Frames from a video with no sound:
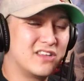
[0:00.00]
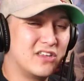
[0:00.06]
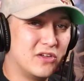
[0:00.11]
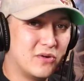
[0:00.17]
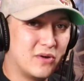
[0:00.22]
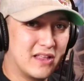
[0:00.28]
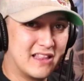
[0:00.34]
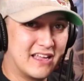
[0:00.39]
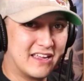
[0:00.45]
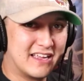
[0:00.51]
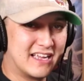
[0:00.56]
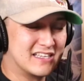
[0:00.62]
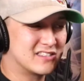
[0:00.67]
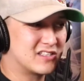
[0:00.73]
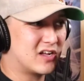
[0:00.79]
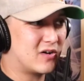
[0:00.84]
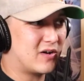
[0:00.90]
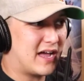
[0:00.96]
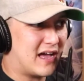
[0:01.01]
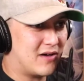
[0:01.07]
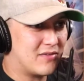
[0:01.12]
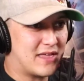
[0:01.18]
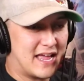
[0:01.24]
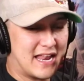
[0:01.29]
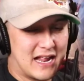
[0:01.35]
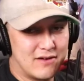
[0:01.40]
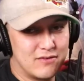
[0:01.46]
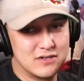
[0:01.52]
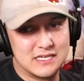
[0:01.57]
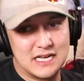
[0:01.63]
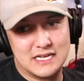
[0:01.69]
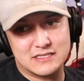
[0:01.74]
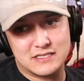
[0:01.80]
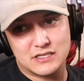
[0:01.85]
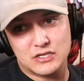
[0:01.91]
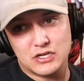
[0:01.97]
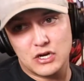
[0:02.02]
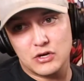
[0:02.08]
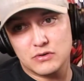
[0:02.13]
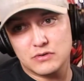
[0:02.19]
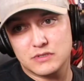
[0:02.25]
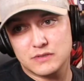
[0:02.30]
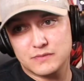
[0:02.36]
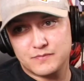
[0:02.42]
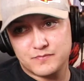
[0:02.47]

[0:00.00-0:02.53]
and let you guys know how that advertising goes.